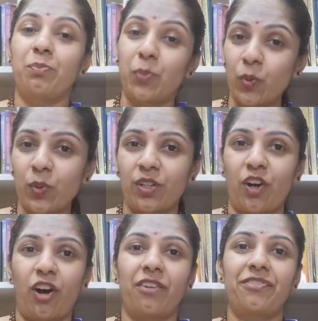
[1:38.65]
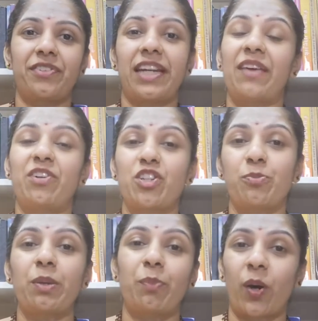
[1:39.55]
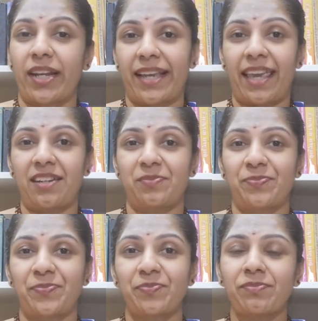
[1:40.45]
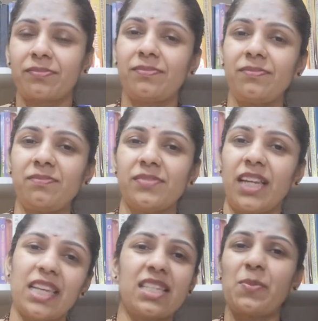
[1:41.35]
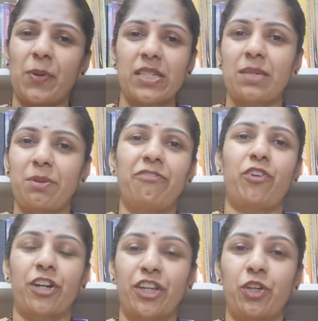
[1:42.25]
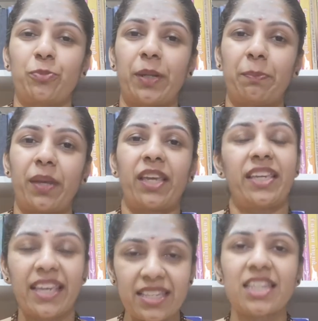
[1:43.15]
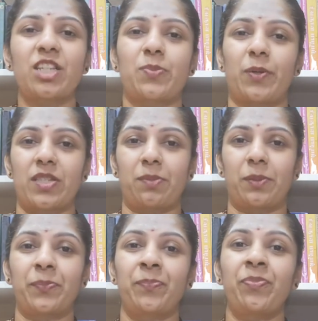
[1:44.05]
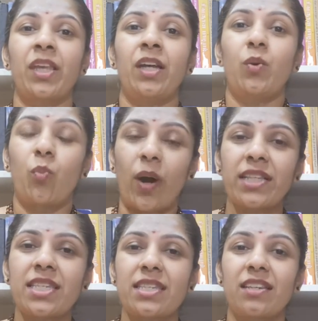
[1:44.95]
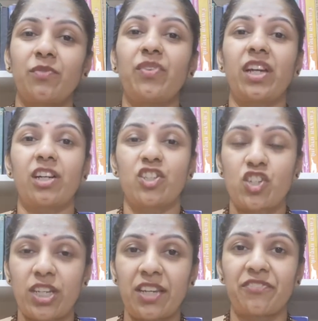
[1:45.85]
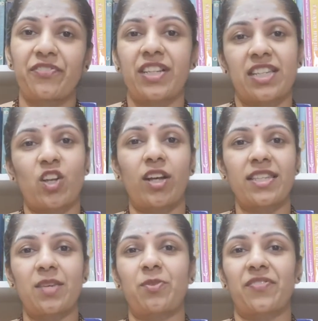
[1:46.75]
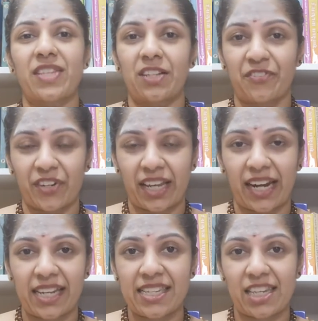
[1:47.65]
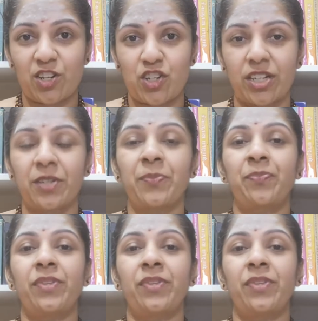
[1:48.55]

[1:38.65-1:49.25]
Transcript: boon of never to be born again. Is it possible for a human being? Yes, it is possible. Once we achieve this concept of self-realization,